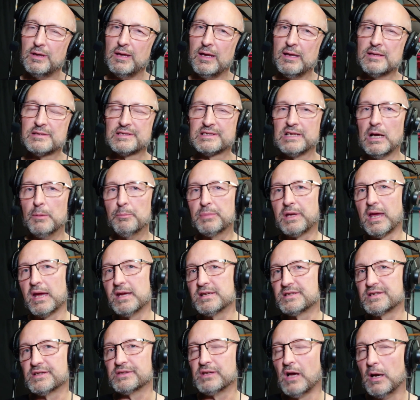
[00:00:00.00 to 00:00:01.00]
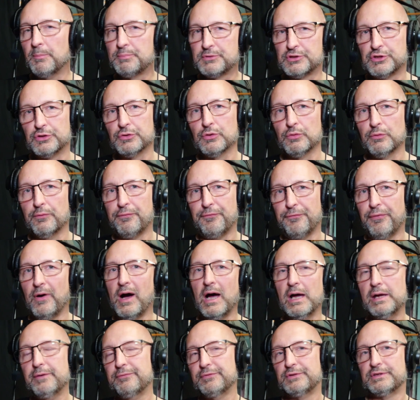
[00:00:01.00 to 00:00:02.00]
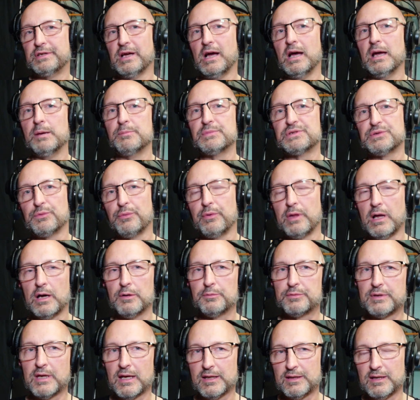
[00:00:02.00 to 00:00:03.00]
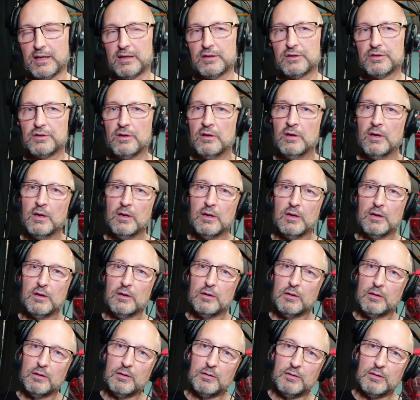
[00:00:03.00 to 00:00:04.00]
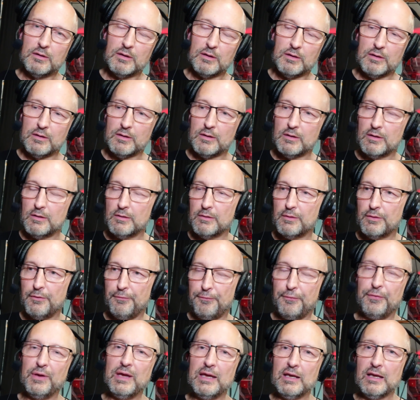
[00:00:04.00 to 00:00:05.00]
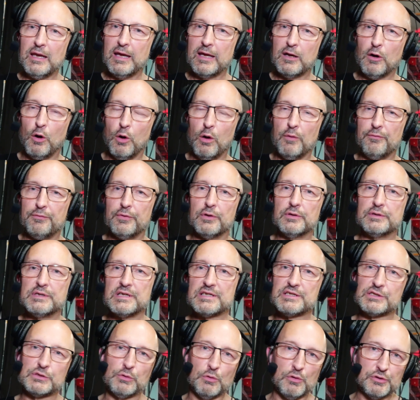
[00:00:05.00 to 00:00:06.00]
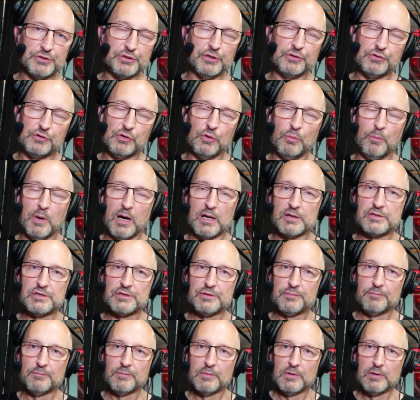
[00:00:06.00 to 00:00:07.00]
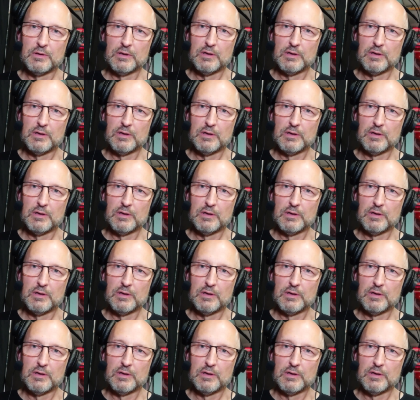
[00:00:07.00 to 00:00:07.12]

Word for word: in some cases up to 5 times without getting the feeling of distortion too much.